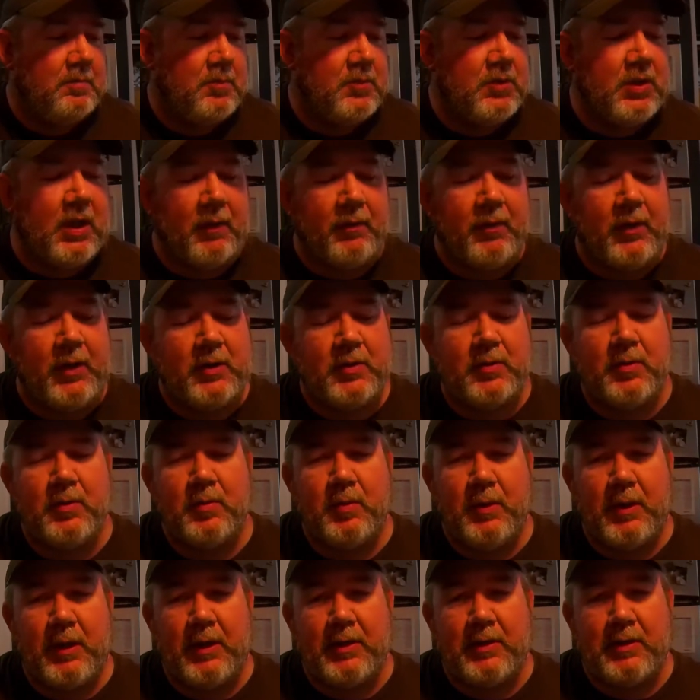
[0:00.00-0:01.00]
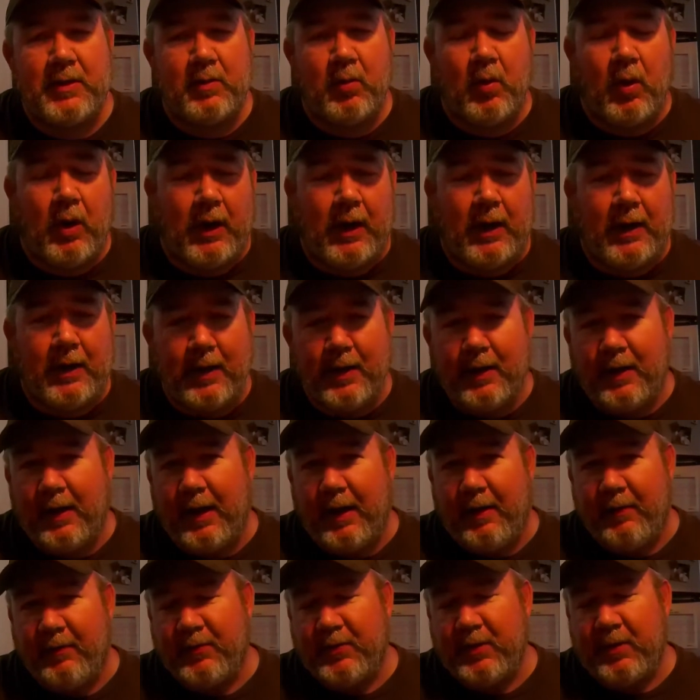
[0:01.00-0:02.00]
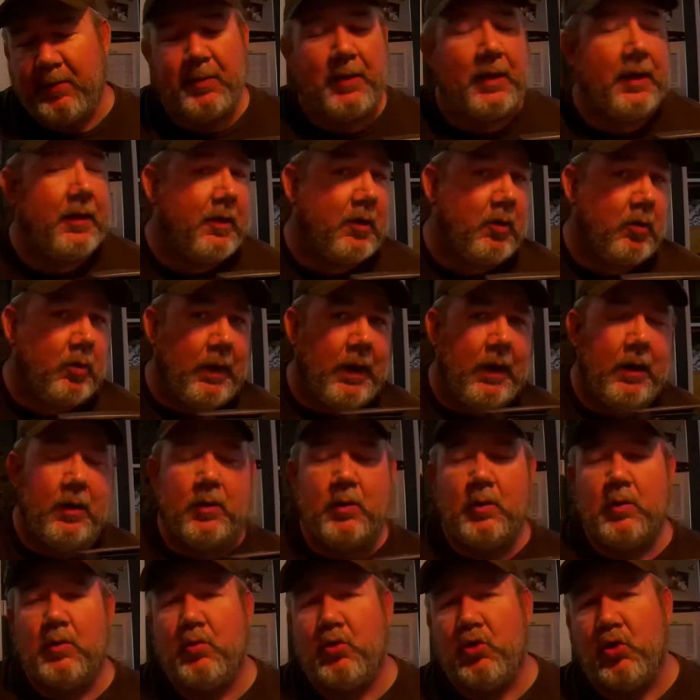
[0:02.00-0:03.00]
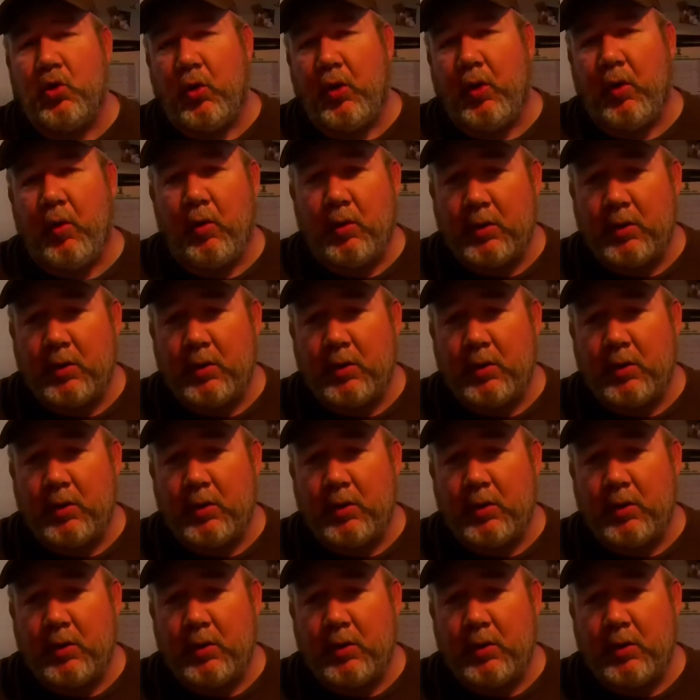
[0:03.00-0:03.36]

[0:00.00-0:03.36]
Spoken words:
difference because of one, I didn't have something on the ground showing it